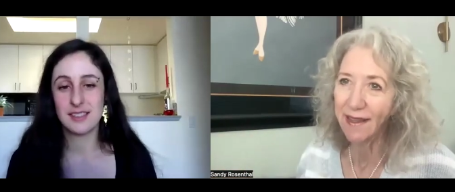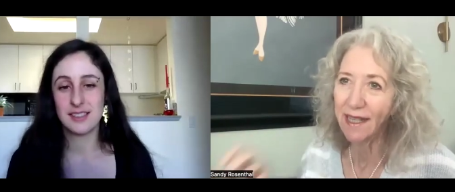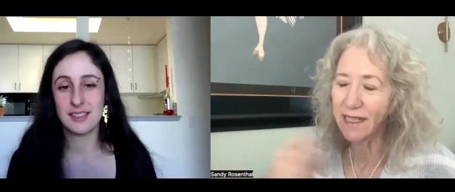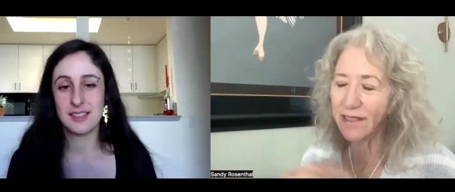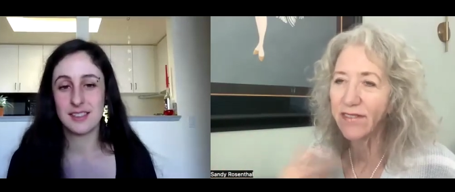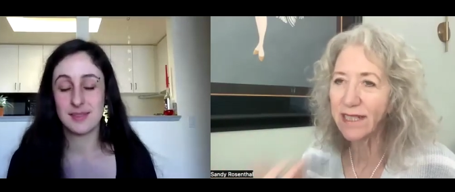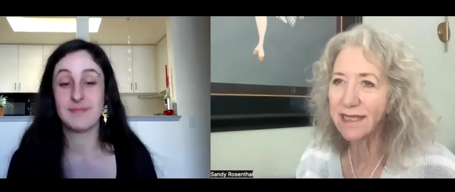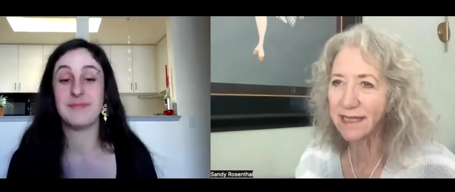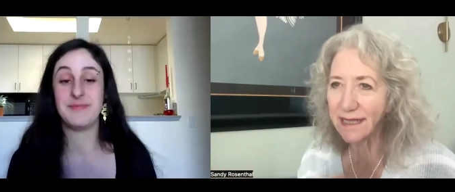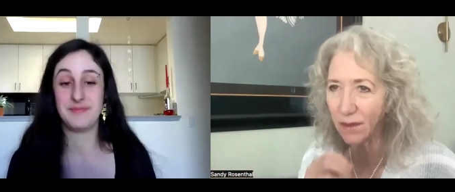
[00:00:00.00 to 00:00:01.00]
Speaker 1: and then
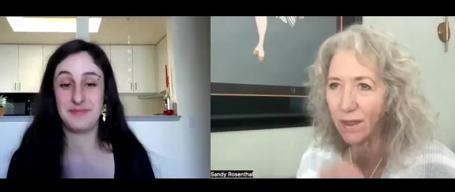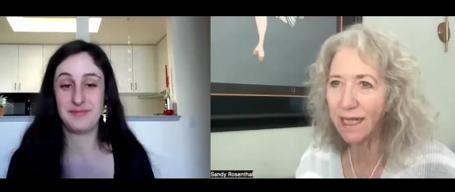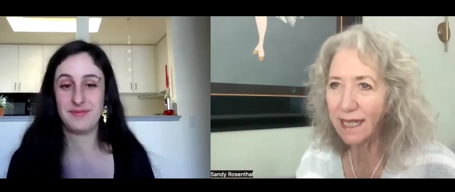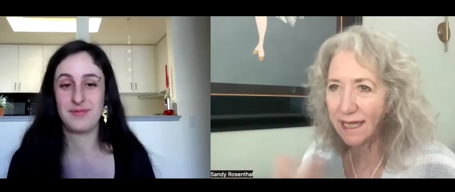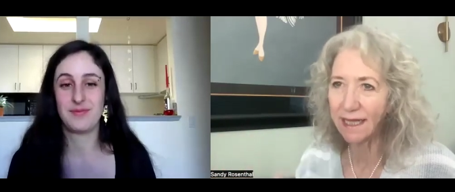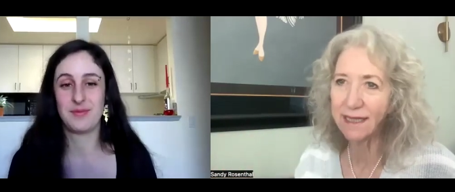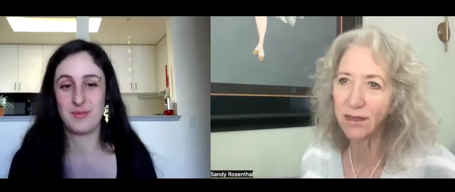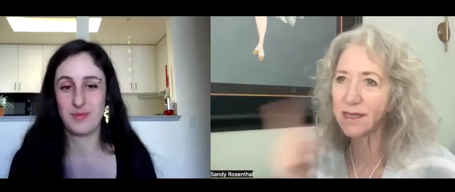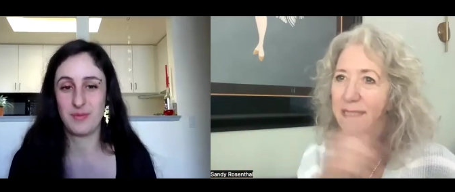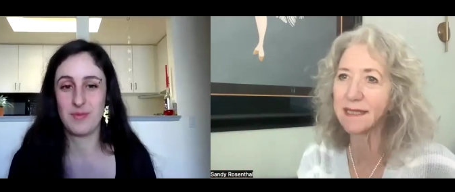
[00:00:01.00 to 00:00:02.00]
convince us that we need it.
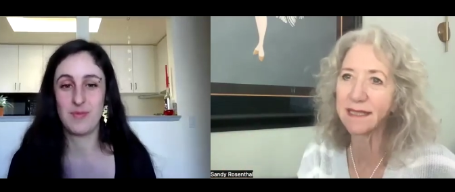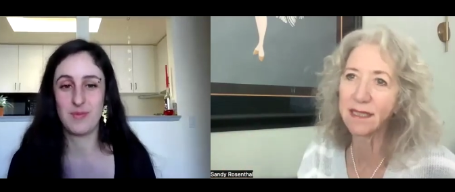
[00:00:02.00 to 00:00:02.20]
So this is